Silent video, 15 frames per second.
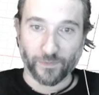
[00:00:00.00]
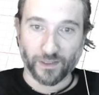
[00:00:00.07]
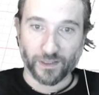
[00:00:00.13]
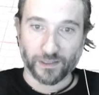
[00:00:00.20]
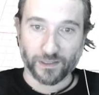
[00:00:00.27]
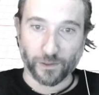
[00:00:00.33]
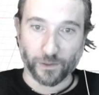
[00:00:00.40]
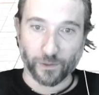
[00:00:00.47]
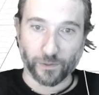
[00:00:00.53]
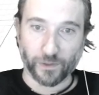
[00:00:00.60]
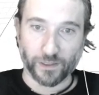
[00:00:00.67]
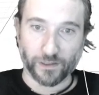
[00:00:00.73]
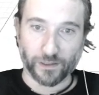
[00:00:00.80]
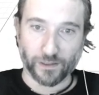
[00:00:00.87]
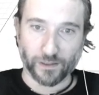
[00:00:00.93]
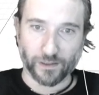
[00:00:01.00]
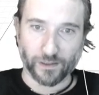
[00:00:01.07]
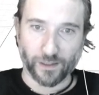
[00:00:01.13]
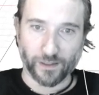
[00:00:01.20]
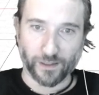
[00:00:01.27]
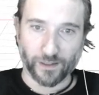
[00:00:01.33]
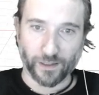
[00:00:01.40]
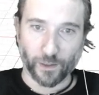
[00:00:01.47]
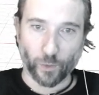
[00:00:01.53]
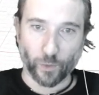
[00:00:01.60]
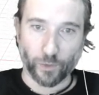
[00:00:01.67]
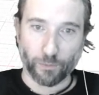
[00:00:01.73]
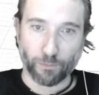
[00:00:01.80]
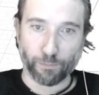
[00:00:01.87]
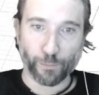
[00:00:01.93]
So these are, I think they call
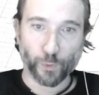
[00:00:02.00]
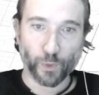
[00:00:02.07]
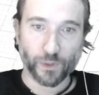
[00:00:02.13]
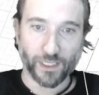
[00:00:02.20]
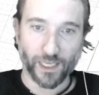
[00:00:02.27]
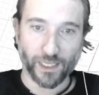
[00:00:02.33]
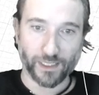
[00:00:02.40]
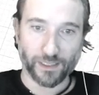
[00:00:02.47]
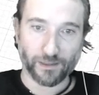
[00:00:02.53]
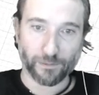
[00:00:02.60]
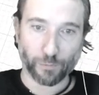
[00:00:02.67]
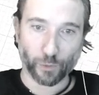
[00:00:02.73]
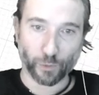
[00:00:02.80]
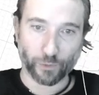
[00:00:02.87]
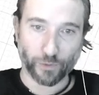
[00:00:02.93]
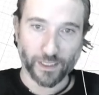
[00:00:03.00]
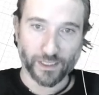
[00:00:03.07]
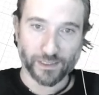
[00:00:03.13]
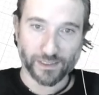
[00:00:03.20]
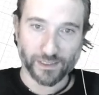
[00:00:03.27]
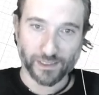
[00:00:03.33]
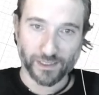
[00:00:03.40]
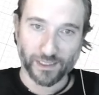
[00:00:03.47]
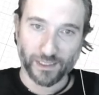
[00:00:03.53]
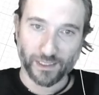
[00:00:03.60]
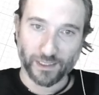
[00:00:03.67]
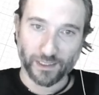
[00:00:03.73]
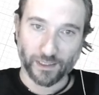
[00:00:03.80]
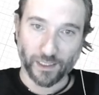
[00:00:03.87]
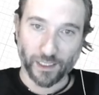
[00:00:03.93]
them moose head pool rests.
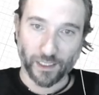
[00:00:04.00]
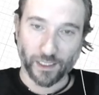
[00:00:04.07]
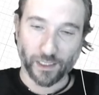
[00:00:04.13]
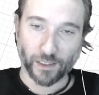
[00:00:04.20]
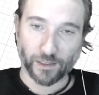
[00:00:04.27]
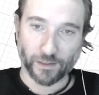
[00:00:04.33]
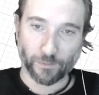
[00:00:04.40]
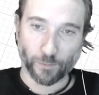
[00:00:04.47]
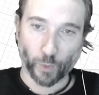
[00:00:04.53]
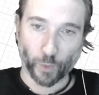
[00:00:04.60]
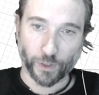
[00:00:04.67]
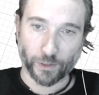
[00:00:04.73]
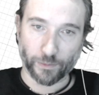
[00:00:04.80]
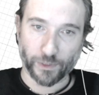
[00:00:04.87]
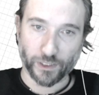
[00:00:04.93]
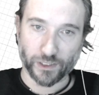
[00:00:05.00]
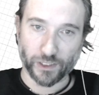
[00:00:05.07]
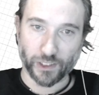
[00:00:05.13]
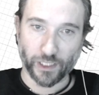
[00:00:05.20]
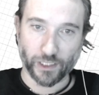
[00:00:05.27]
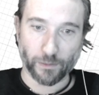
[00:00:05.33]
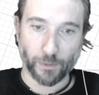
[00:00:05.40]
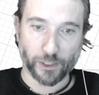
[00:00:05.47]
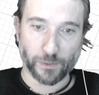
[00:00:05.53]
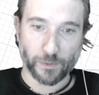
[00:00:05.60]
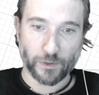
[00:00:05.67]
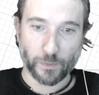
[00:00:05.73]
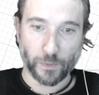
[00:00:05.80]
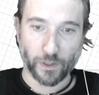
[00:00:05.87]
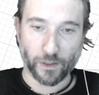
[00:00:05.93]
I imported them just to check the
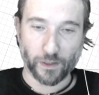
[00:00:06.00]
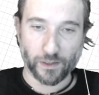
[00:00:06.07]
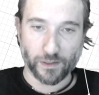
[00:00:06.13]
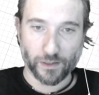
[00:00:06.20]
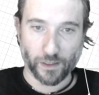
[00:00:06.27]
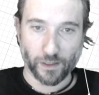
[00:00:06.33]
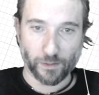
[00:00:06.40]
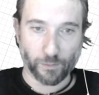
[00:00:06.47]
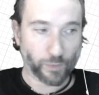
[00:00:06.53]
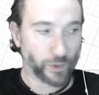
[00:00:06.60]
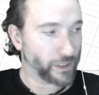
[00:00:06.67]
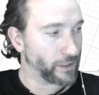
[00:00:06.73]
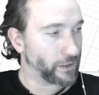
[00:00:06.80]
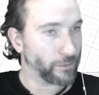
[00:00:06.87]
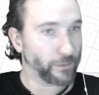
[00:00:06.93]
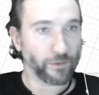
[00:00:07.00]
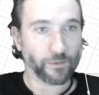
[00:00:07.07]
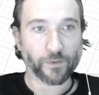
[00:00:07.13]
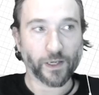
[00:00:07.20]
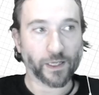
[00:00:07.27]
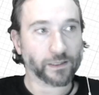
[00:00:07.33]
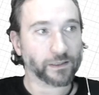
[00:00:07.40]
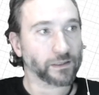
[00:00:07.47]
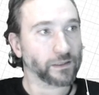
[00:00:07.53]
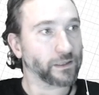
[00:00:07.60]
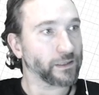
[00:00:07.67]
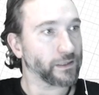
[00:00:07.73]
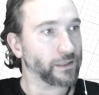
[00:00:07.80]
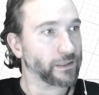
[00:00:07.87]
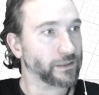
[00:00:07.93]
measurements, but I printed them. In fact,
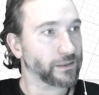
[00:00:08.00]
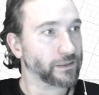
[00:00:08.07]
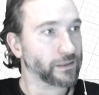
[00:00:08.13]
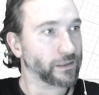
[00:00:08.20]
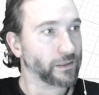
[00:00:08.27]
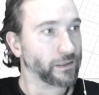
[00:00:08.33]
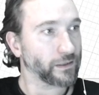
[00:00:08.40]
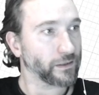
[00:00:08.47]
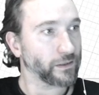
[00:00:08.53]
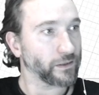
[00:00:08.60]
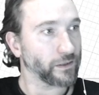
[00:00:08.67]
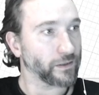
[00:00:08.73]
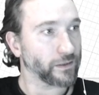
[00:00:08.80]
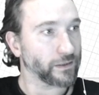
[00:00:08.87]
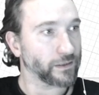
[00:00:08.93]
you can